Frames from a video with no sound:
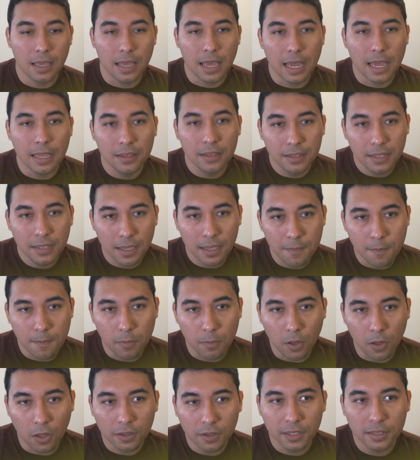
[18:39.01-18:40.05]
and then
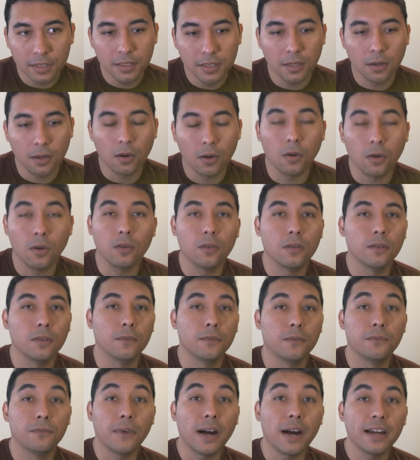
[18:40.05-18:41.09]
blocking the whole
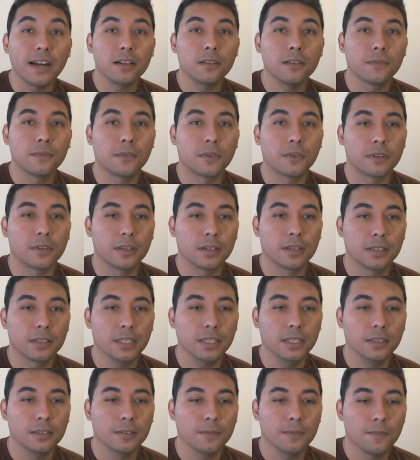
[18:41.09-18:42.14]
file for the
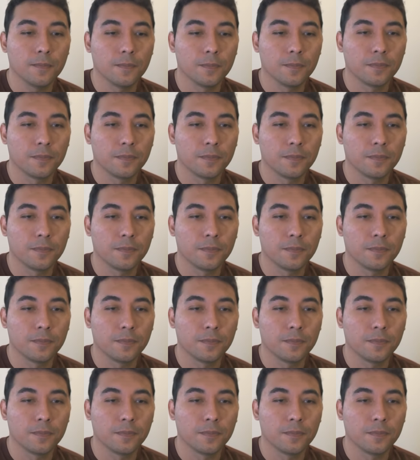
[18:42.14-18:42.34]
king.